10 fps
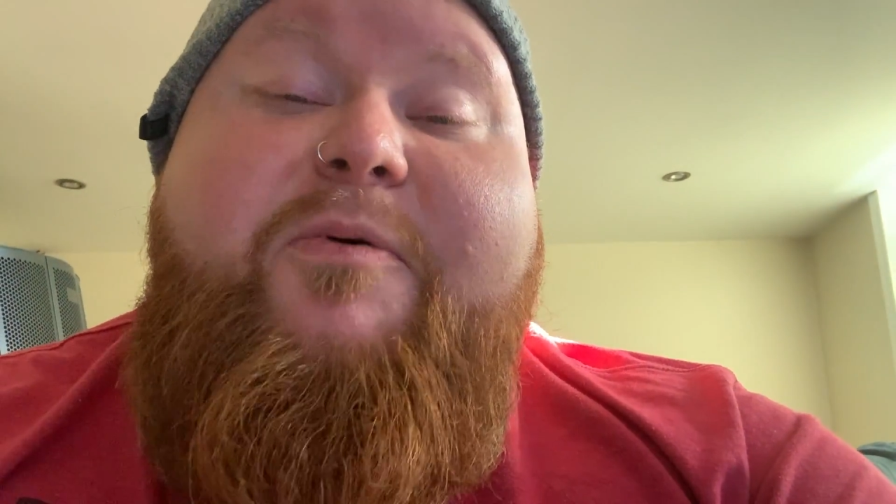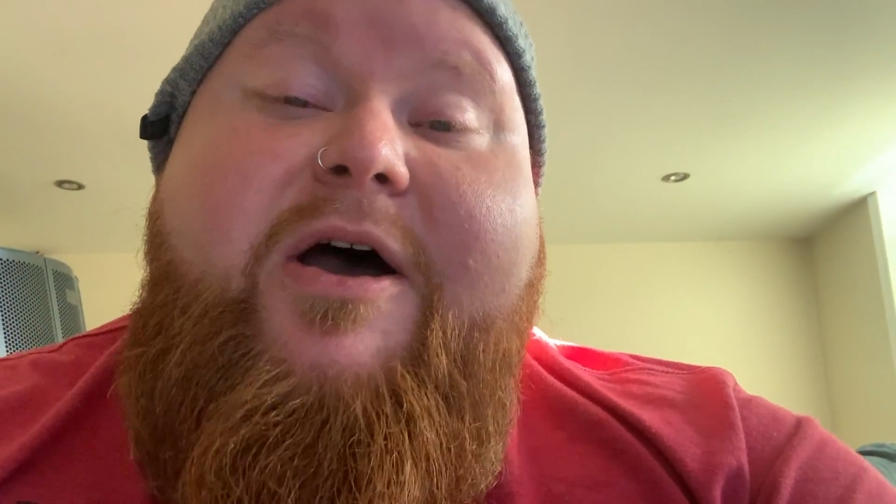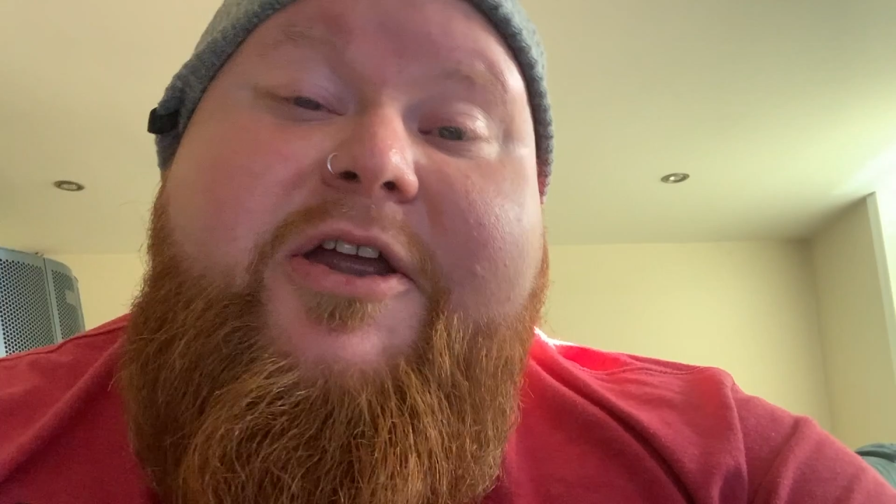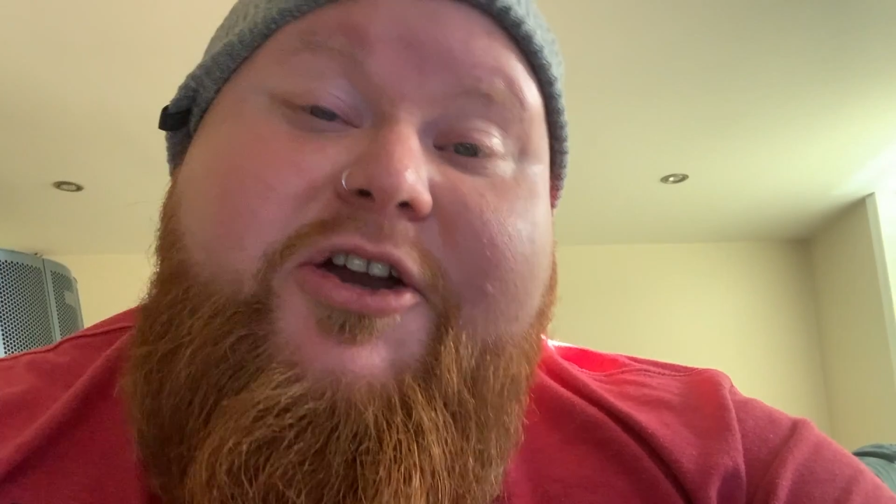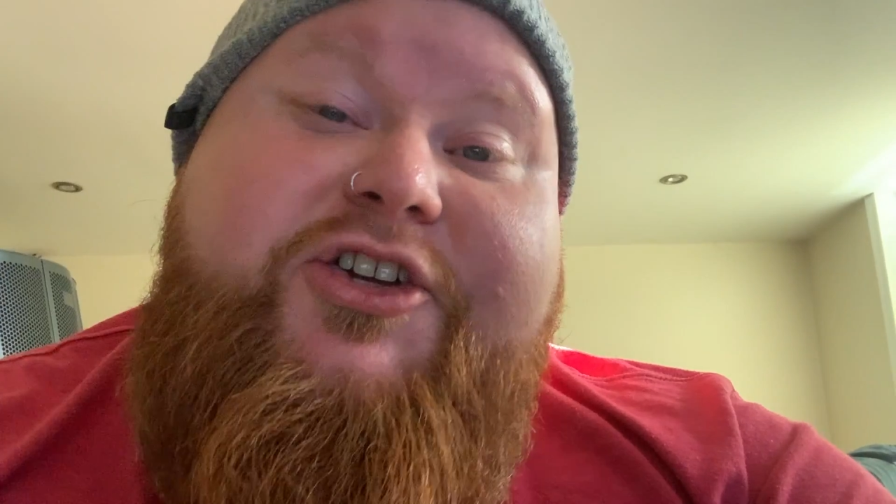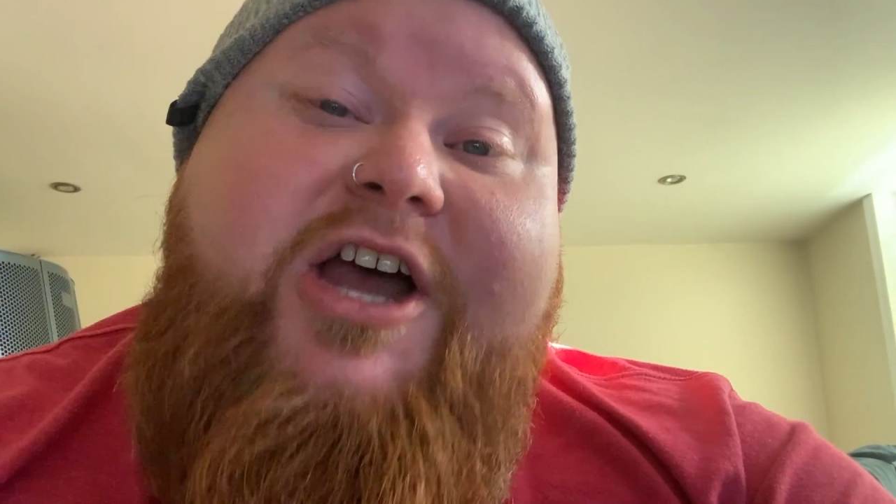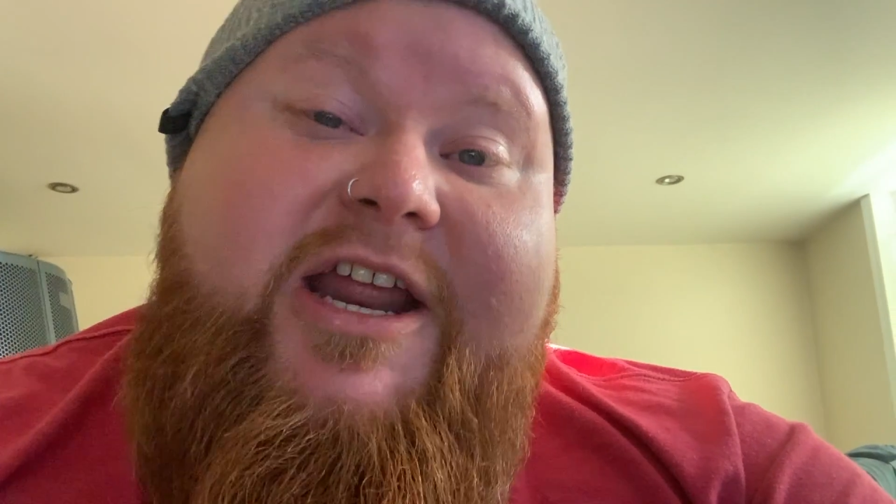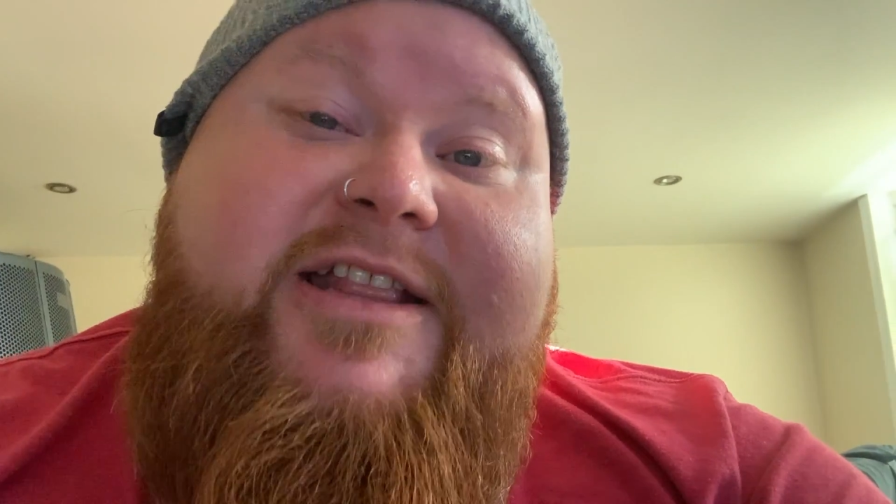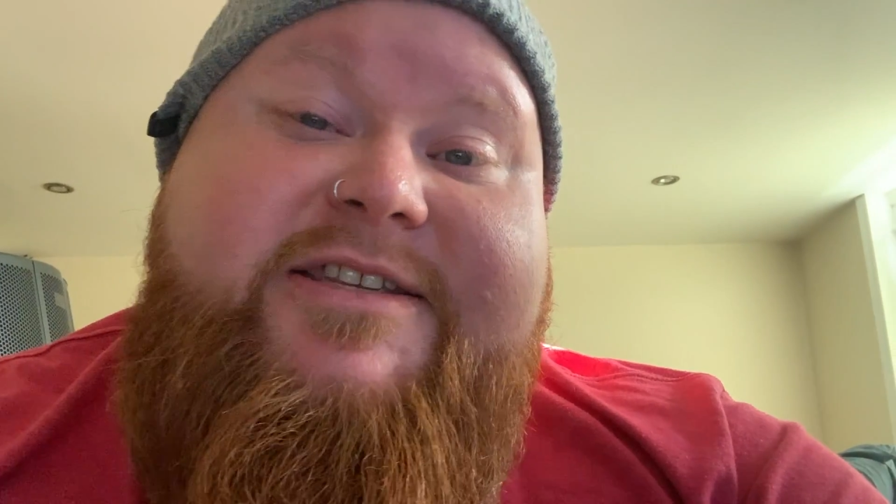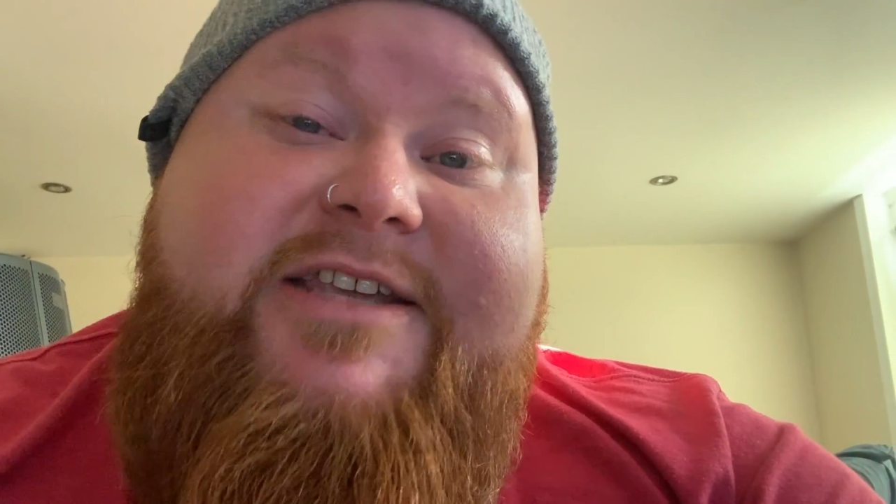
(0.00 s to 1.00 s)
while you're shut
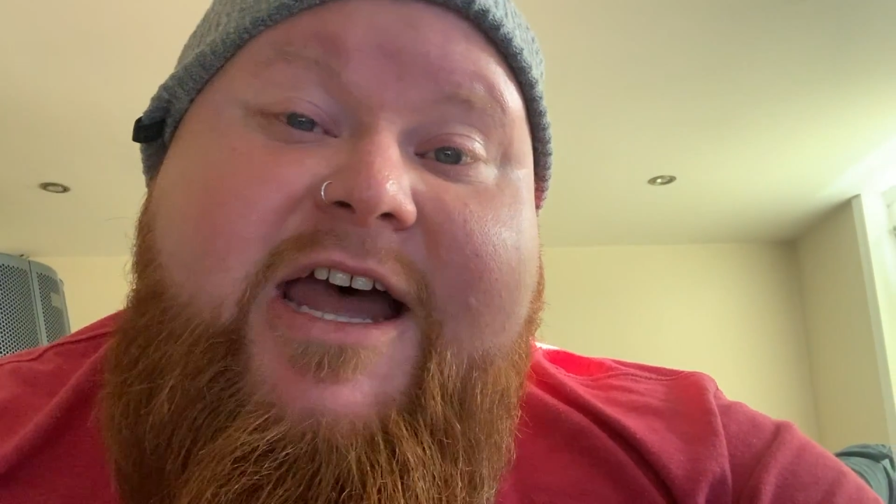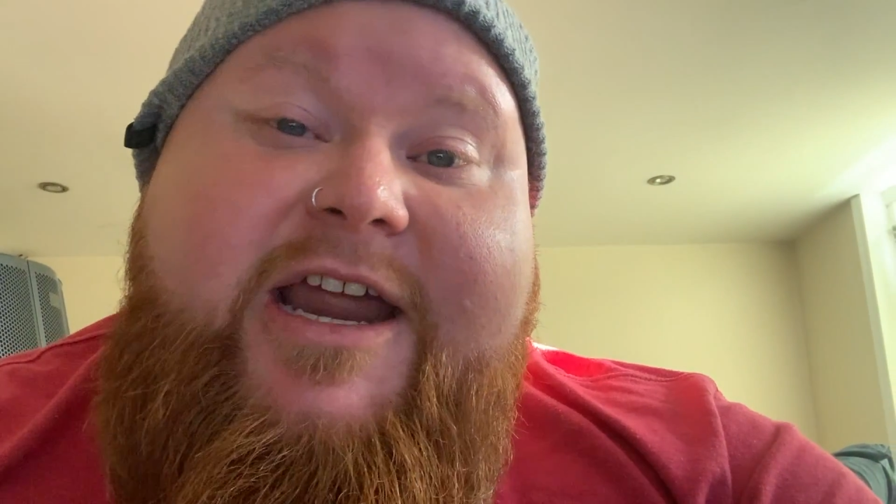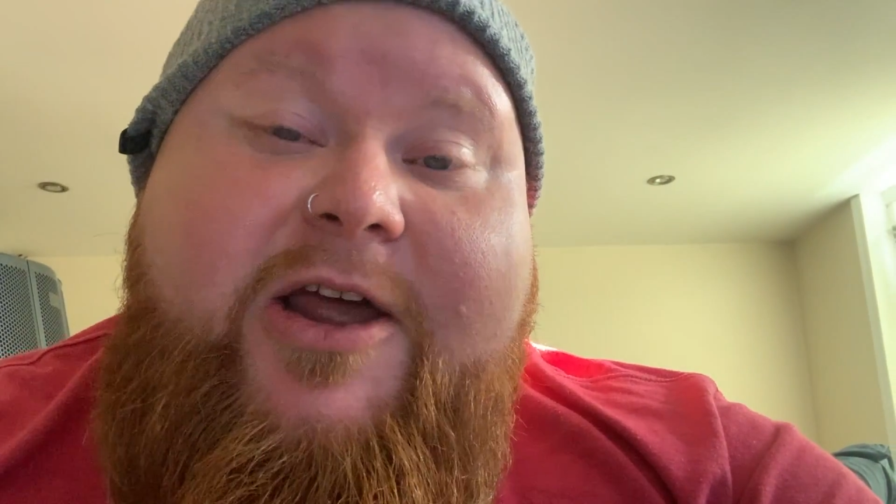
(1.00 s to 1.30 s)
inside,